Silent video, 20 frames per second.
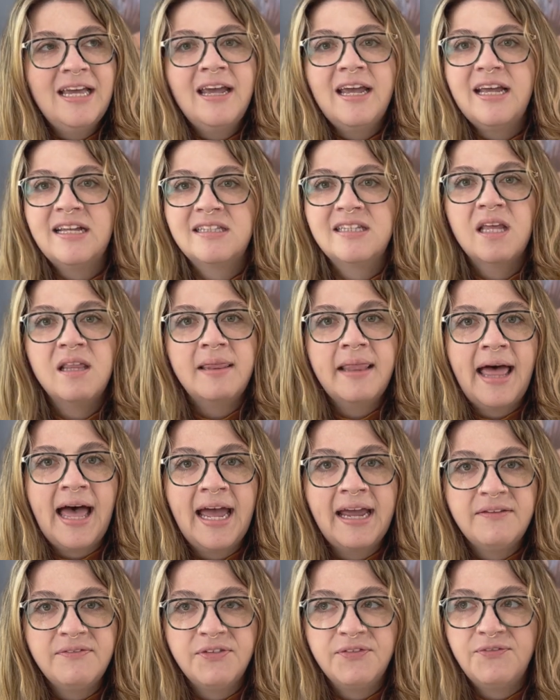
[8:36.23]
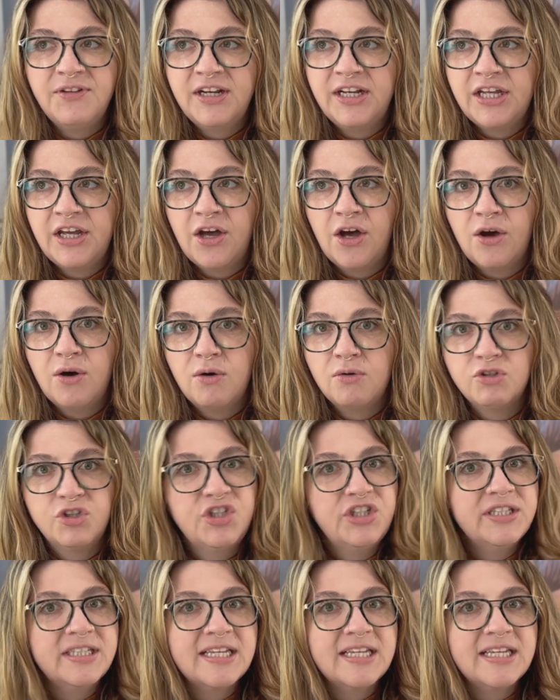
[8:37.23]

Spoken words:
It's a live video. She's